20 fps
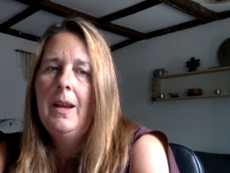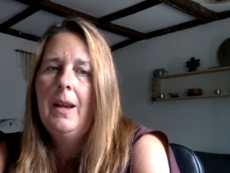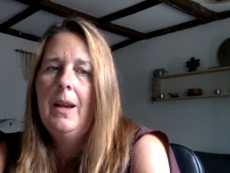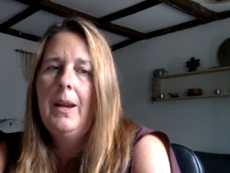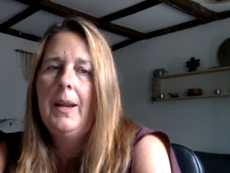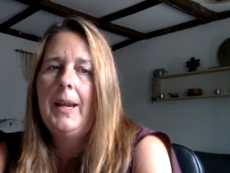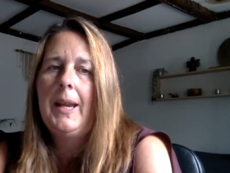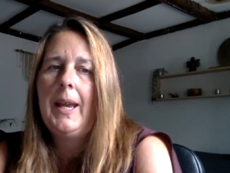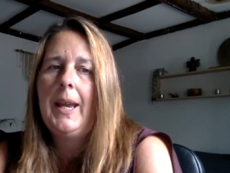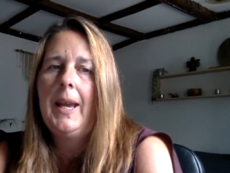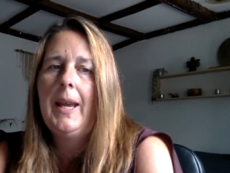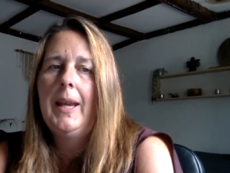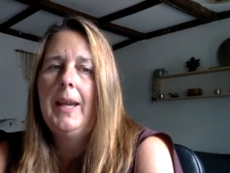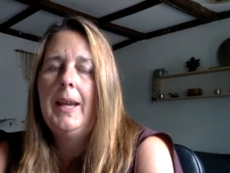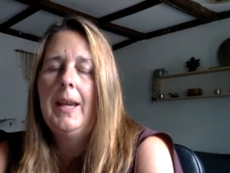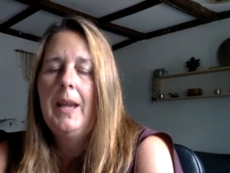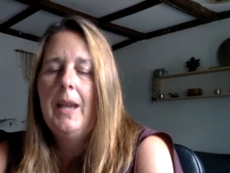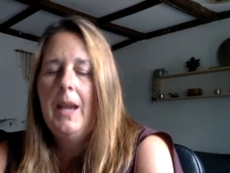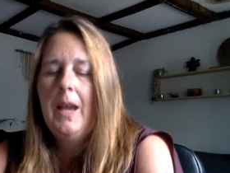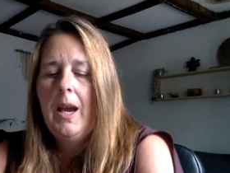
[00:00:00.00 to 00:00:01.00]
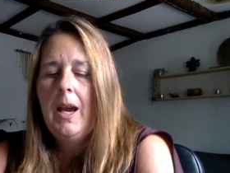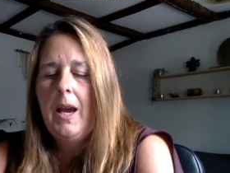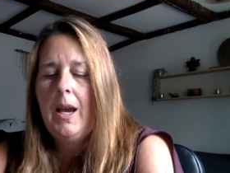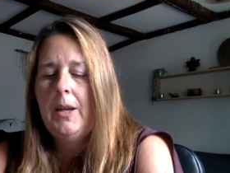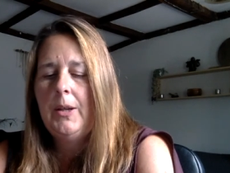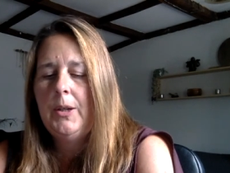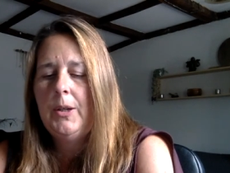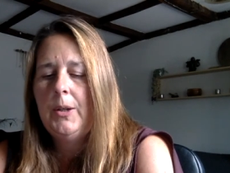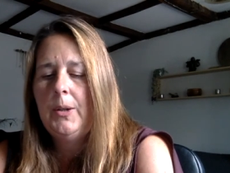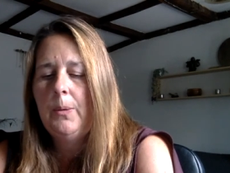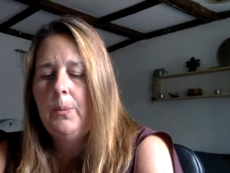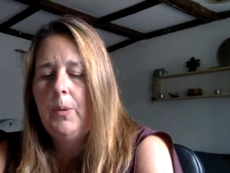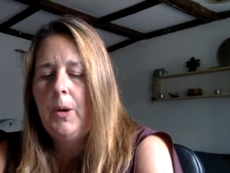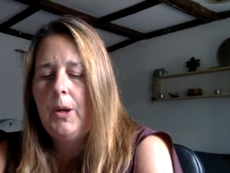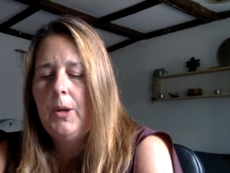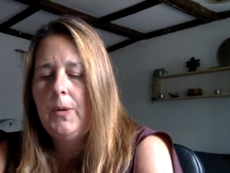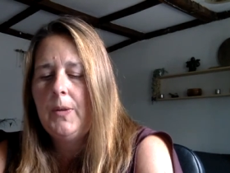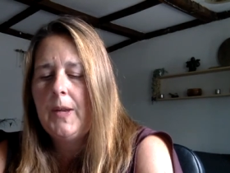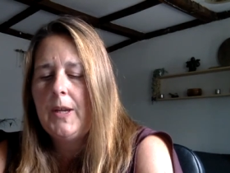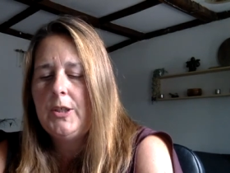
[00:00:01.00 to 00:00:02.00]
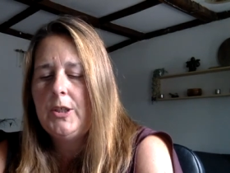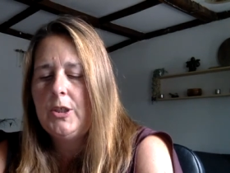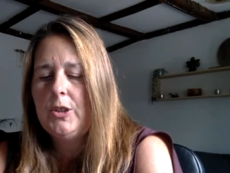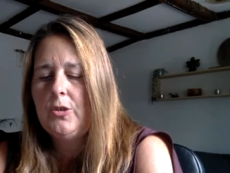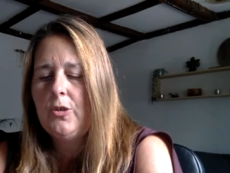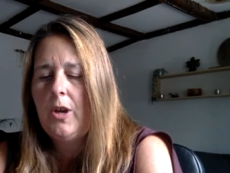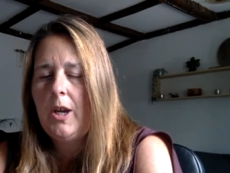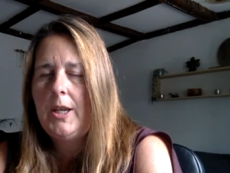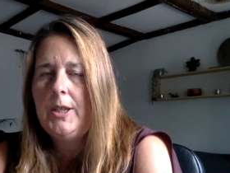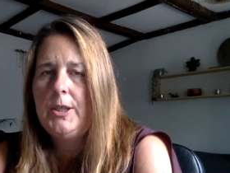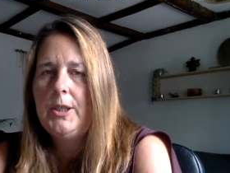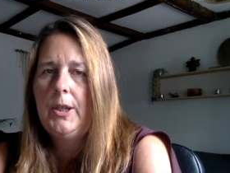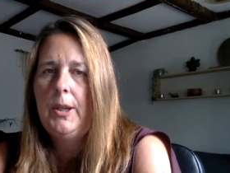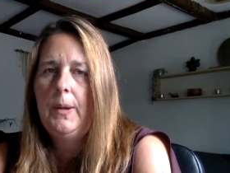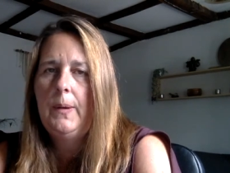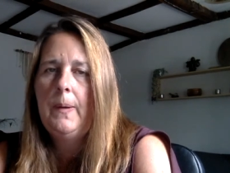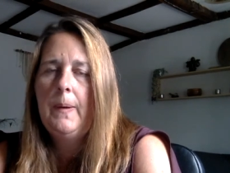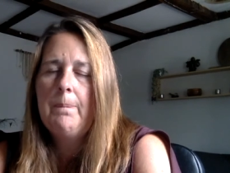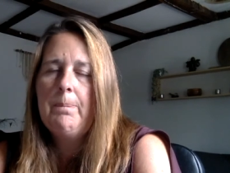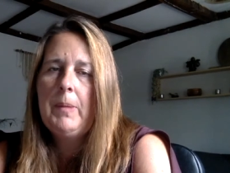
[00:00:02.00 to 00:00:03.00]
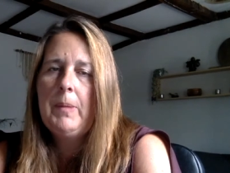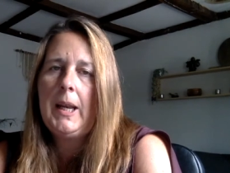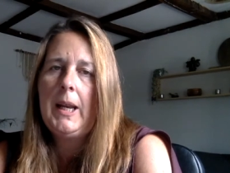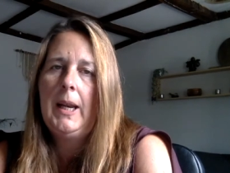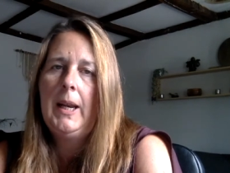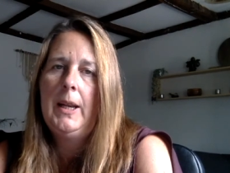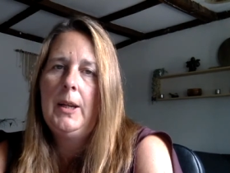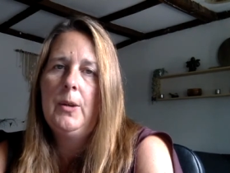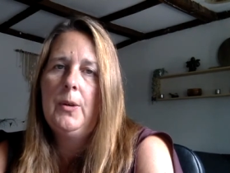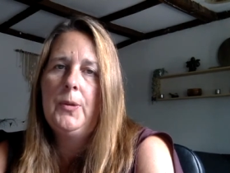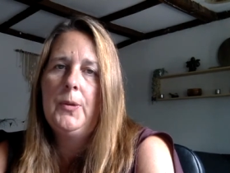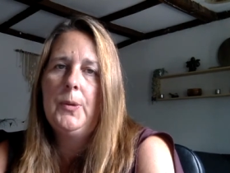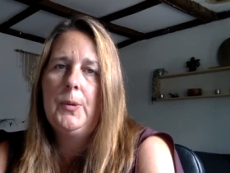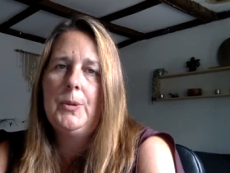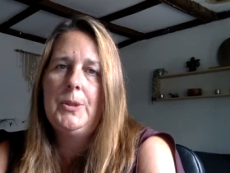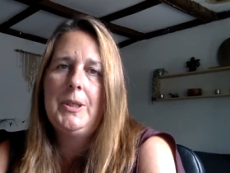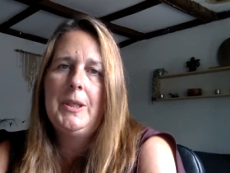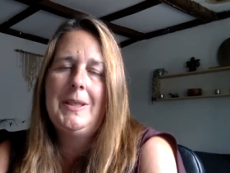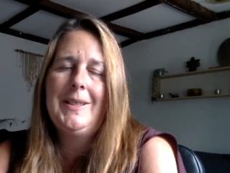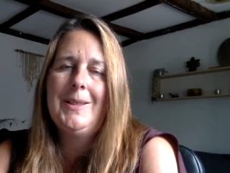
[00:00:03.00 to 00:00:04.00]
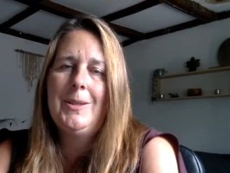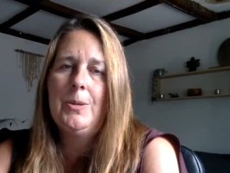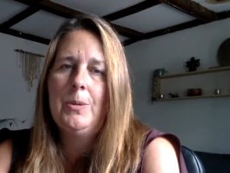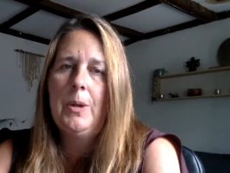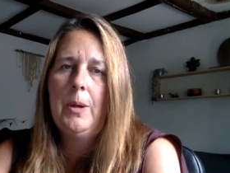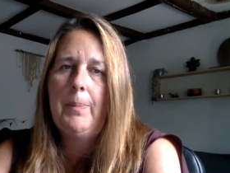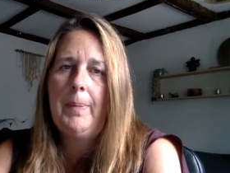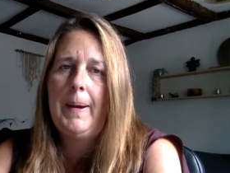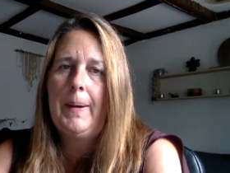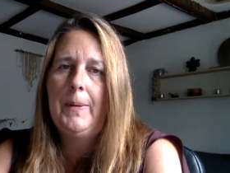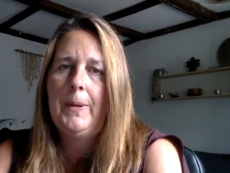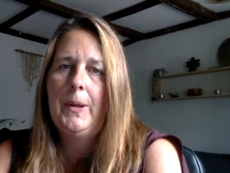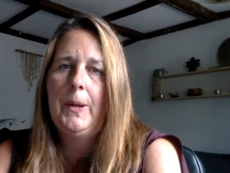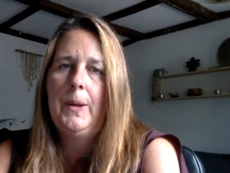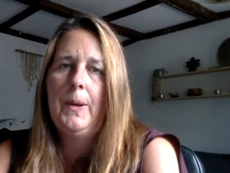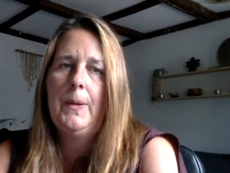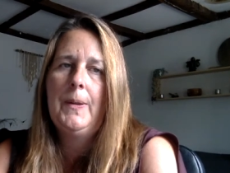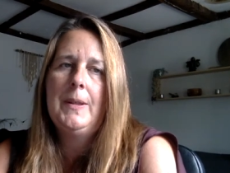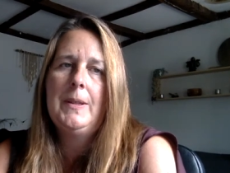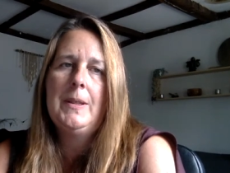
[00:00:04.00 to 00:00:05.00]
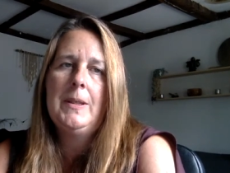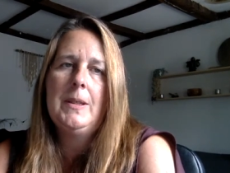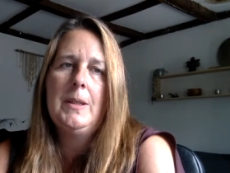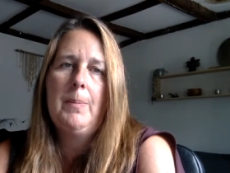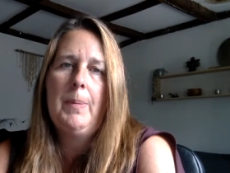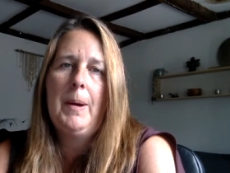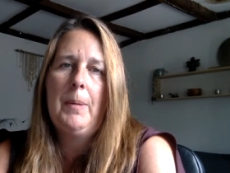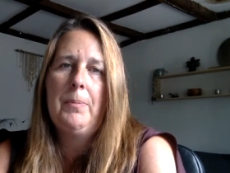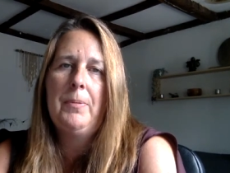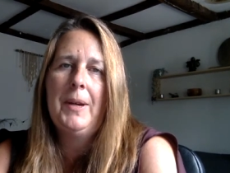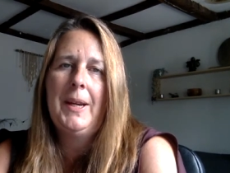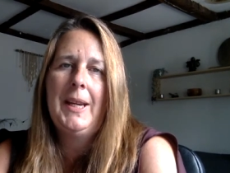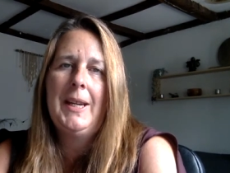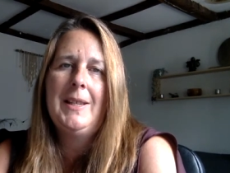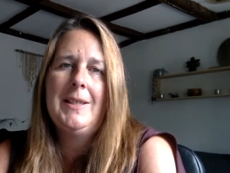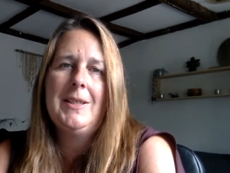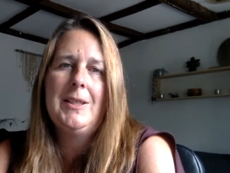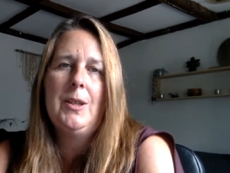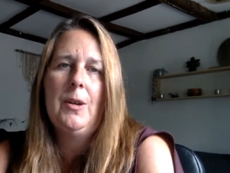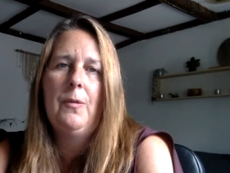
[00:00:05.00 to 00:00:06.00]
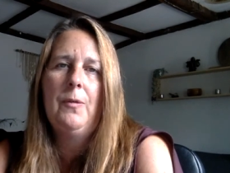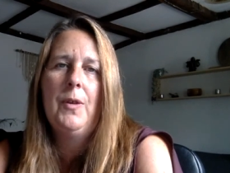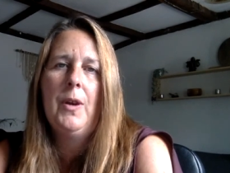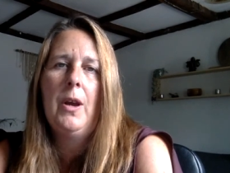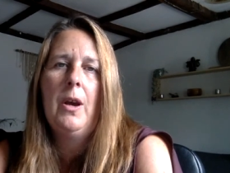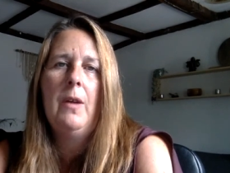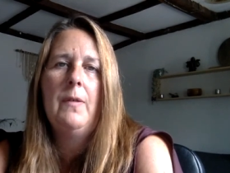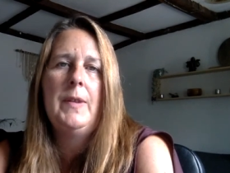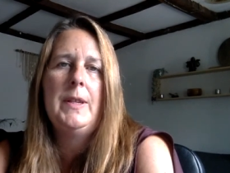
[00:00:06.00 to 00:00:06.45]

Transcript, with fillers: Okay. And, you know, while you're there, just try to clear your thoughts. This is all about you. This is about bringing in self love.